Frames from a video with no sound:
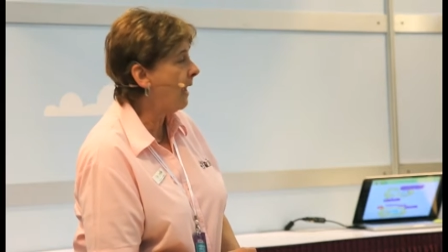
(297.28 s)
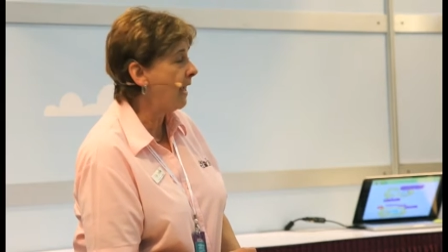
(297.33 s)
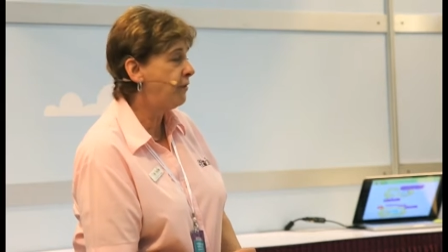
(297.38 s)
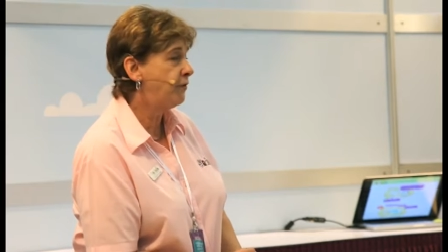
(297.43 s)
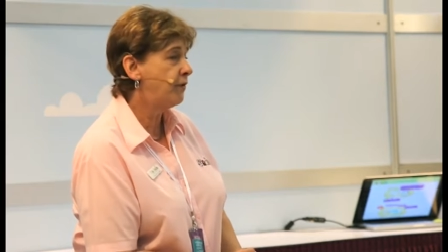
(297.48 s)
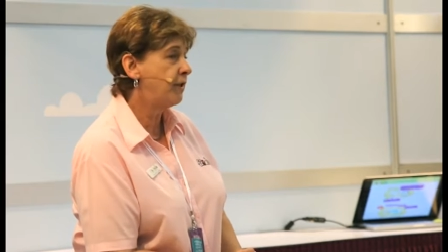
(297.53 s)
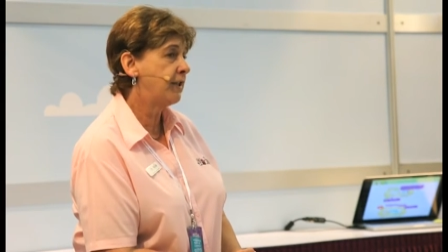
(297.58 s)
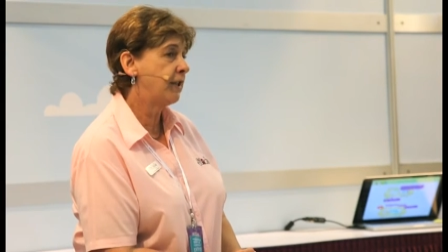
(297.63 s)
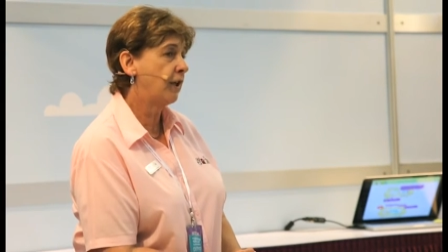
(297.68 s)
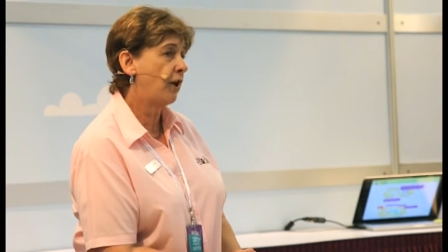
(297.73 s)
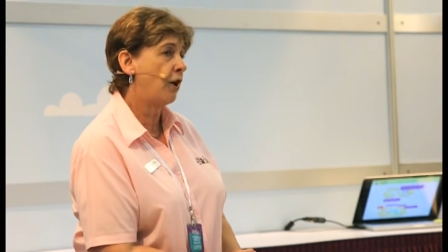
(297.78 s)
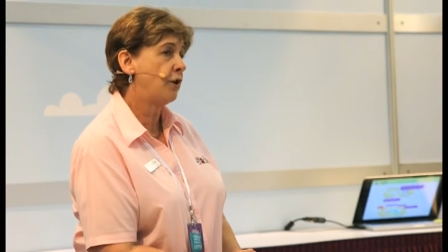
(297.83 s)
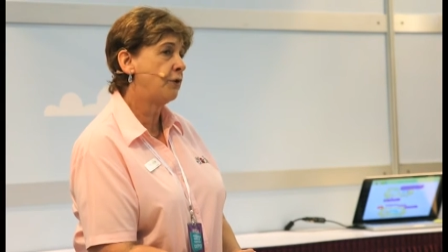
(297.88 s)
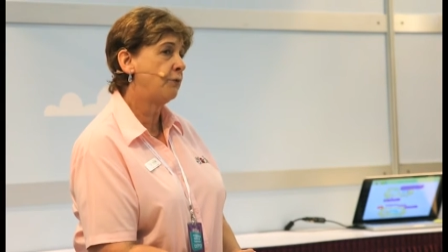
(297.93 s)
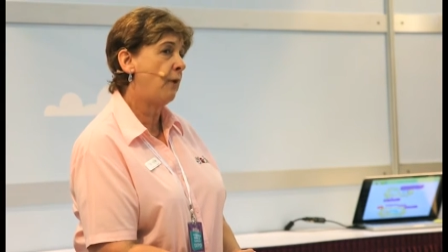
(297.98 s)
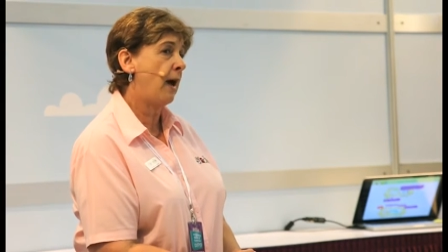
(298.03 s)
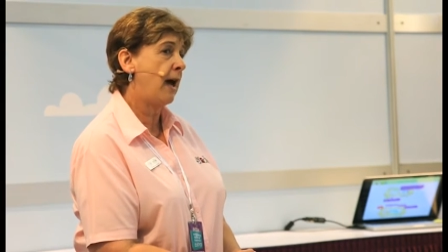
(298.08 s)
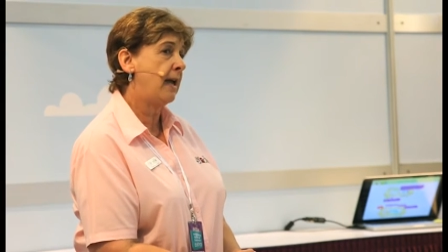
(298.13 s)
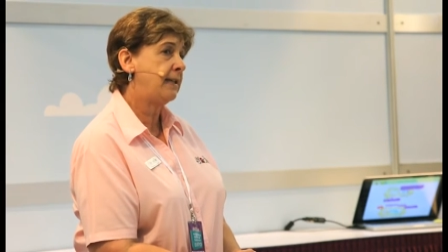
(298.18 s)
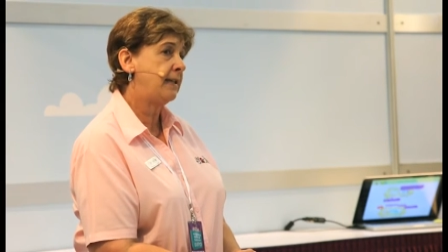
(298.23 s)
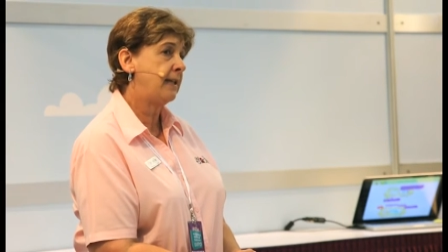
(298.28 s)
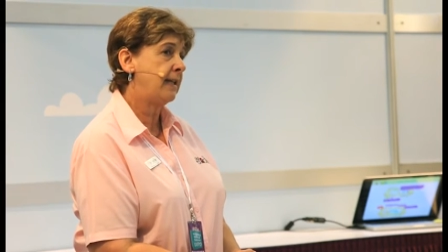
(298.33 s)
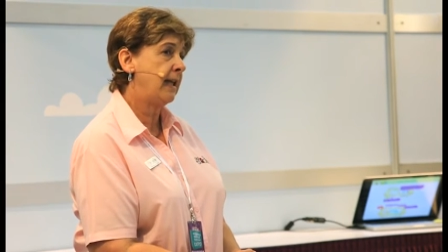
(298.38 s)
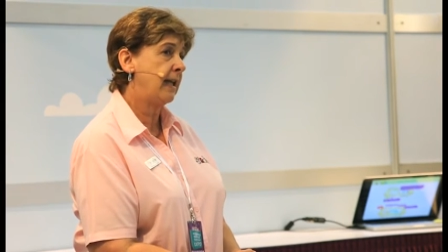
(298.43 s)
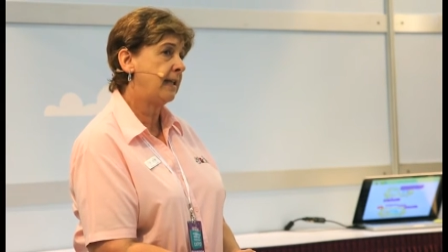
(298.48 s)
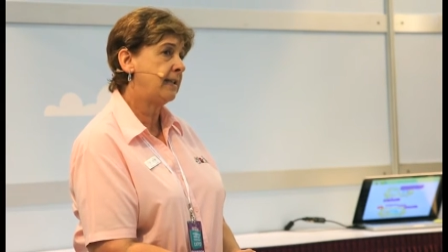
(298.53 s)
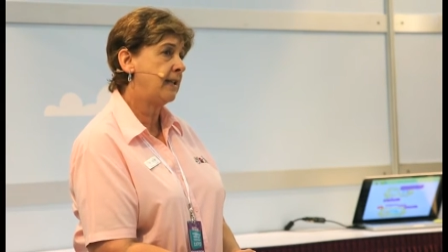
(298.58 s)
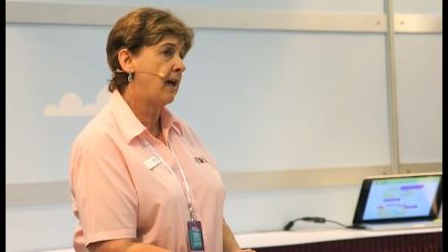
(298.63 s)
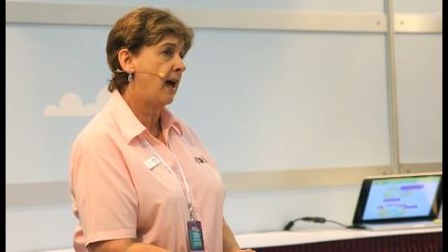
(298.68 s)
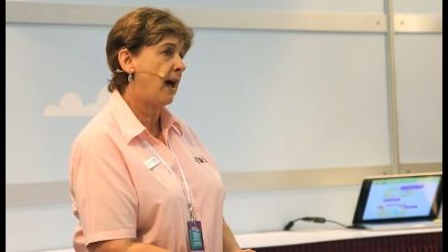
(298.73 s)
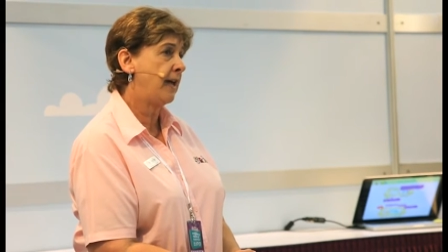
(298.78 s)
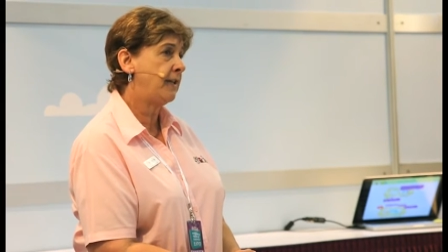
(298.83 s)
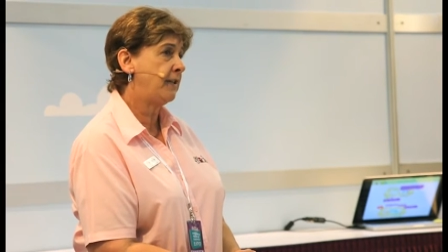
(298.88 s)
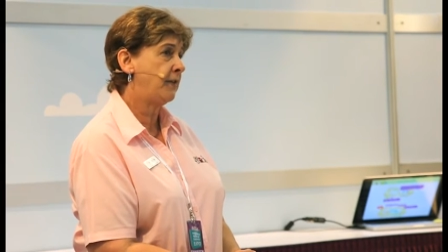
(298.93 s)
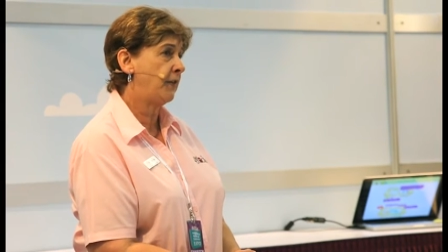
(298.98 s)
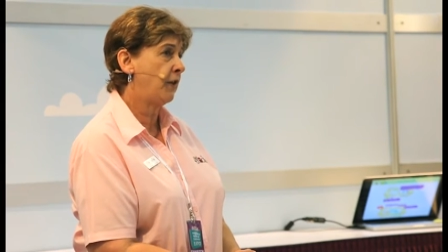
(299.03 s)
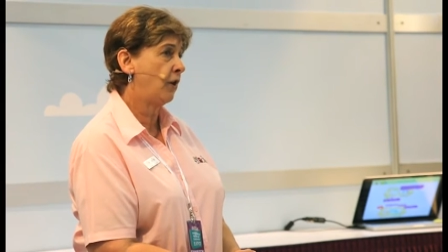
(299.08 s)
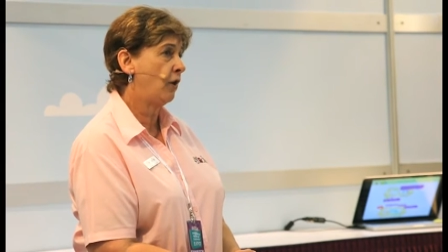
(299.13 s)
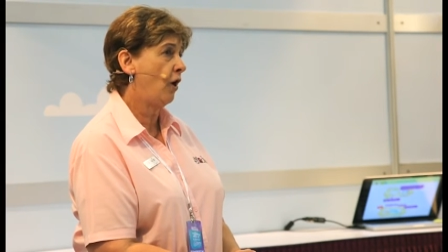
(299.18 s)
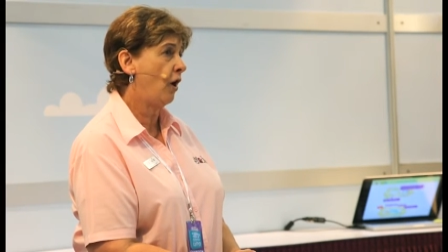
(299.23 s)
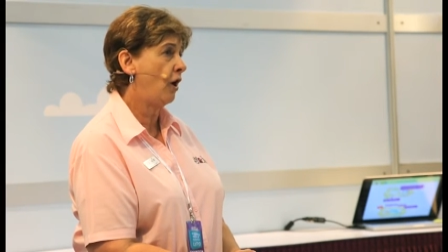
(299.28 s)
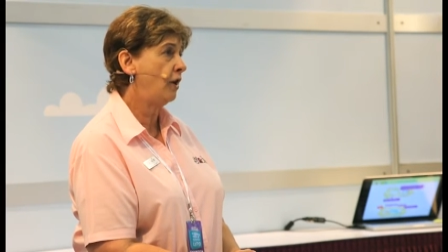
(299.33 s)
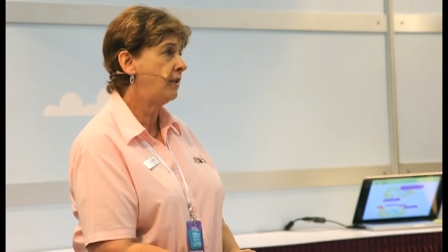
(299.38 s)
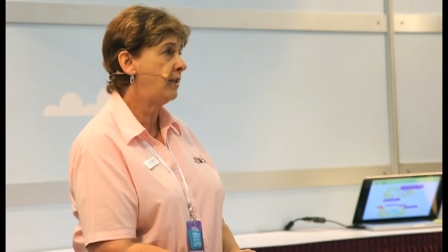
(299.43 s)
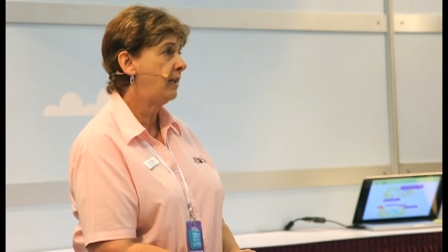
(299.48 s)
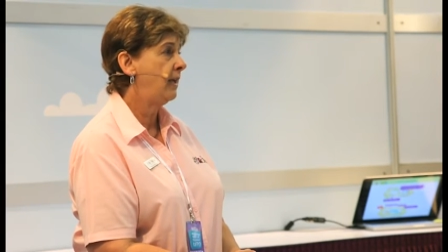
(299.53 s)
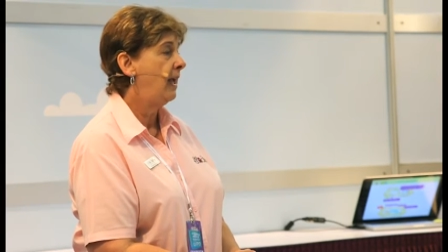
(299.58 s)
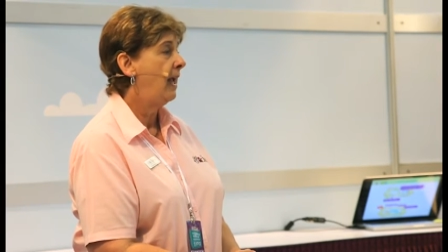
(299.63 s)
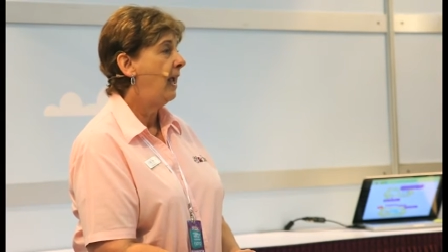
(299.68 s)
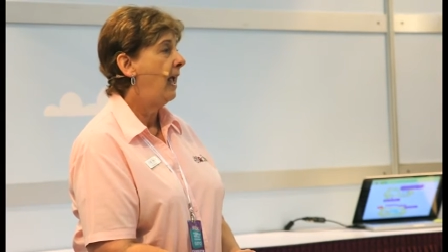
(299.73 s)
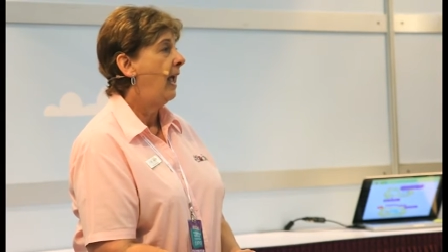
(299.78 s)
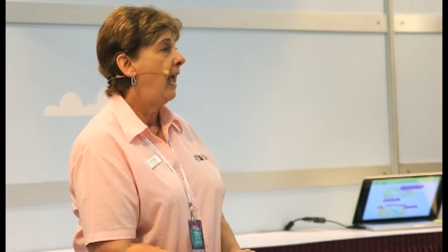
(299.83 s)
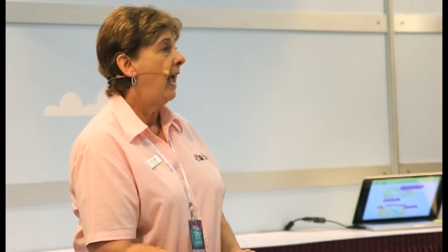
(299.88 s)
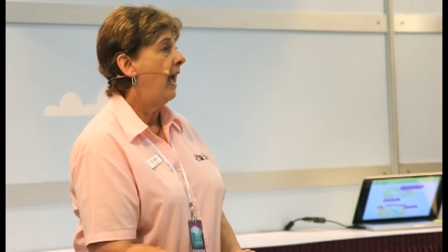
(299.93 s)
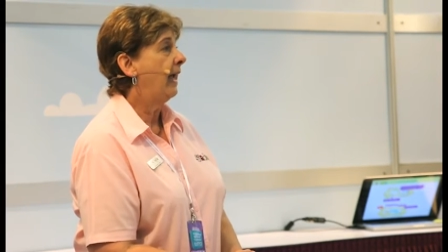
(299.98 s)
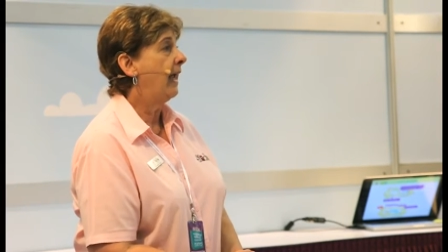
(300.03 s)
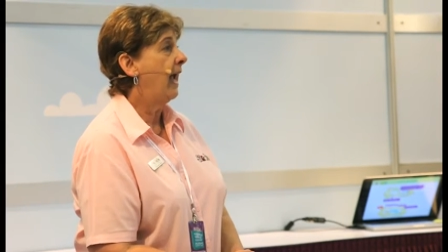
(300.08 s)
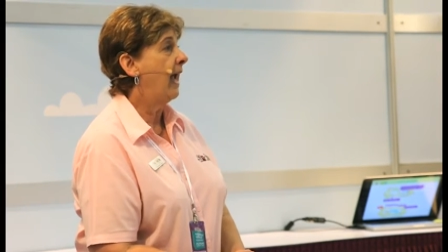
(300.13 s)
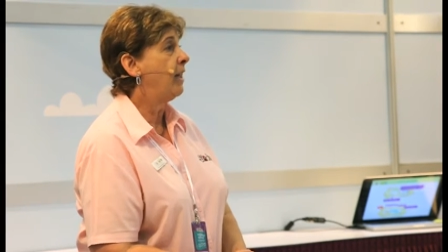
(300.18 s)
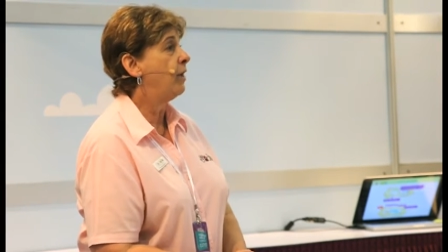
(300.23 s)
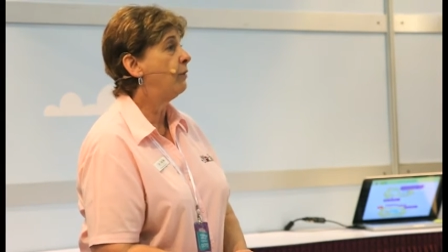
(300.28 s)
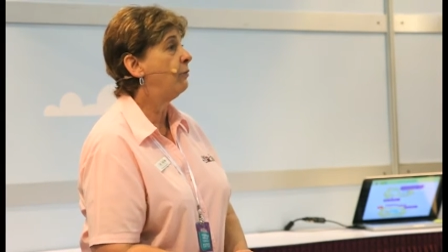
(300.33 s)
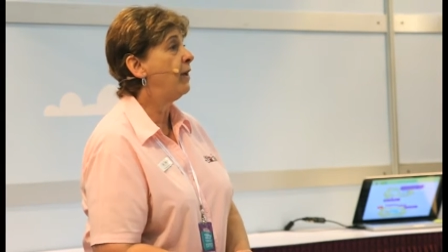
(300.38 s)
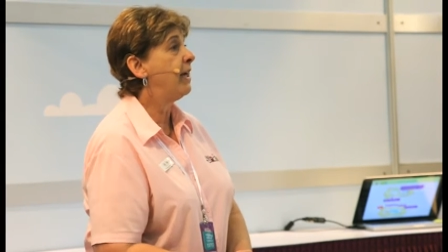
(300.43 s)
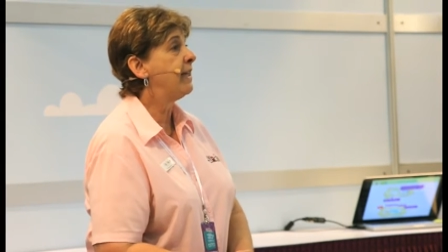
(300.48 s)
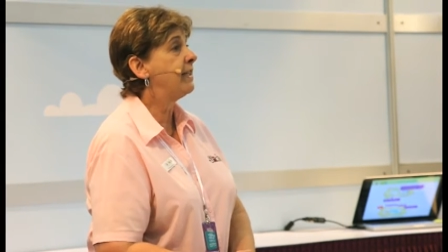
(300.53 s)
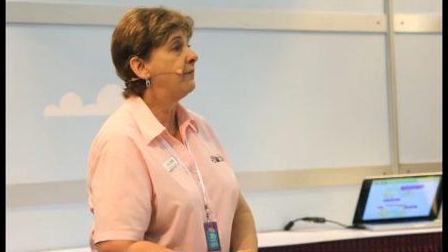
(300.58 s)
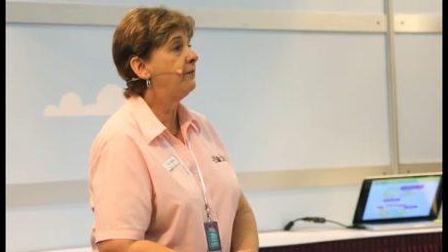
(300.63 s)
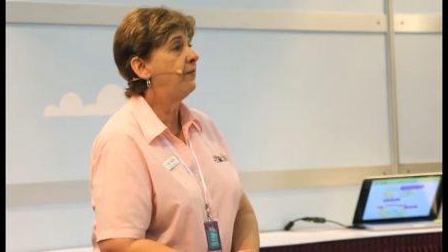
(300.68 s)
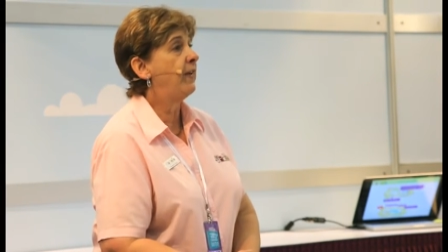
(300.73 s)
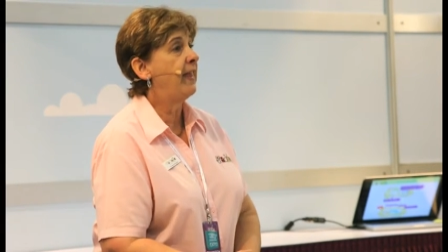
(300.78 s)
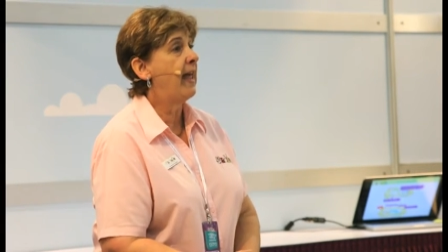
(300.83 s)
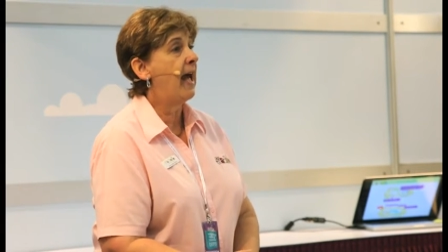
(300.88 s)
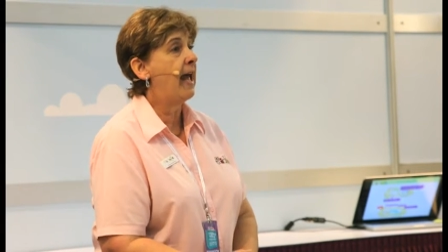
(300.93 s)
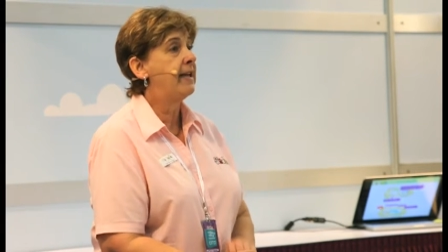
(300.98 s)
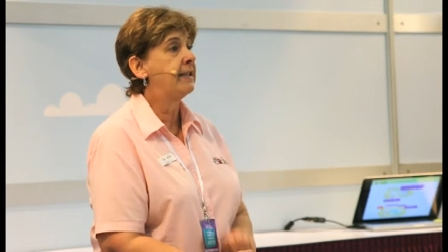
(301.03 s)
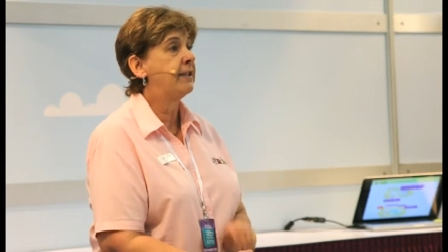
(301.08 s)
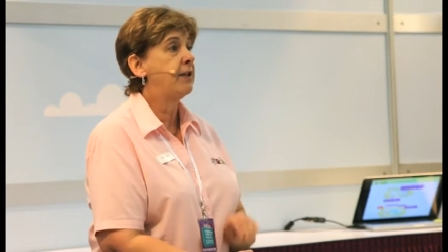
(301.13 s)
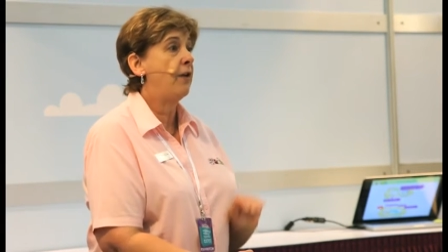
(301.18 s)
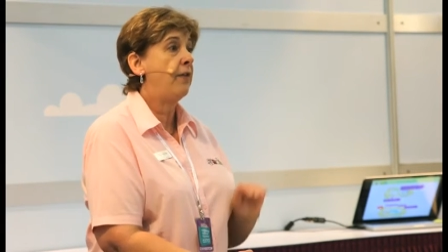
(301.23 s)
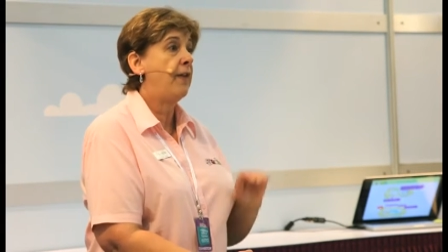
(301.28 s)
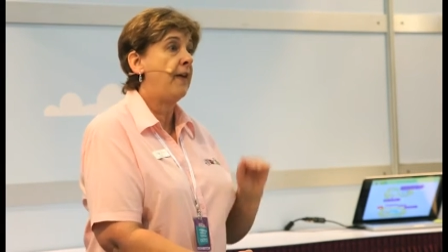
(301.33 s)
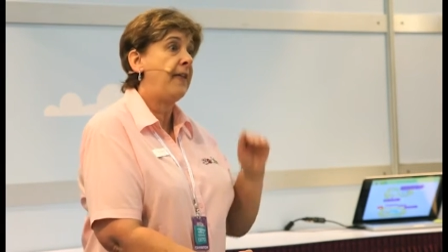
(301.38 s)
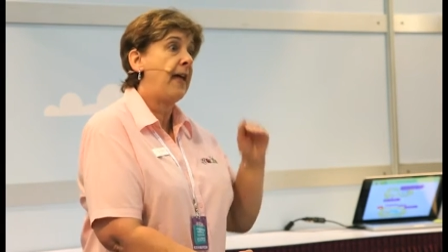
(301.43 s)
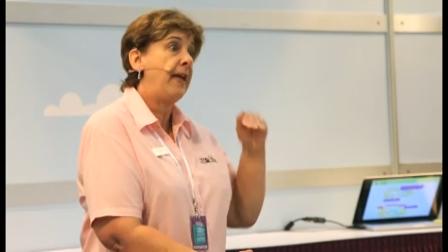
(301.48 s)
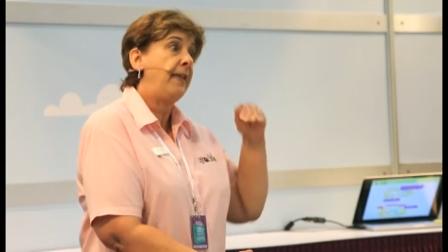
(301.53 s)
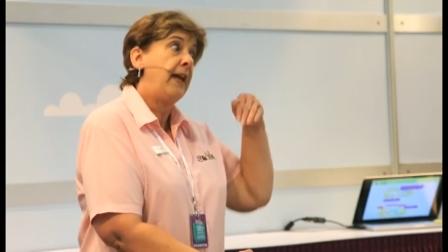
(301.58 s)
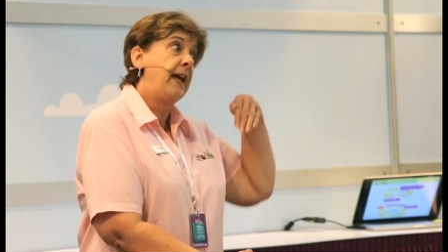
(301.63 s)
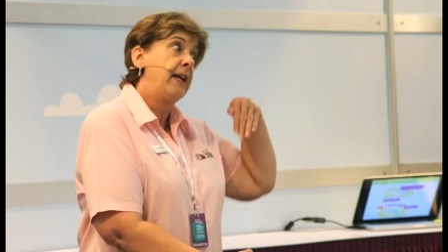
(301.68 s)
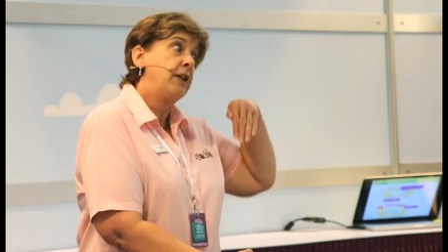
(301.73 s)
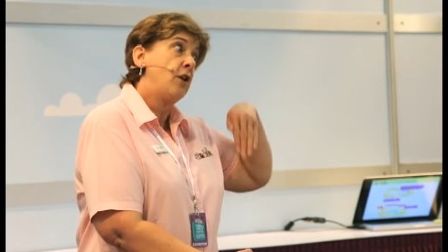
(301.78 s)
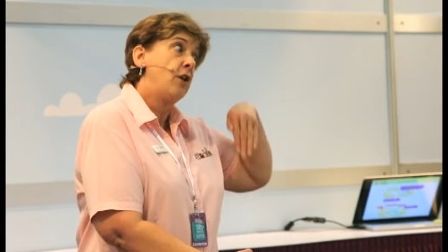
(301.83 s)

mattress that goes right to the sides of the cot. Again, the reason for that is so that they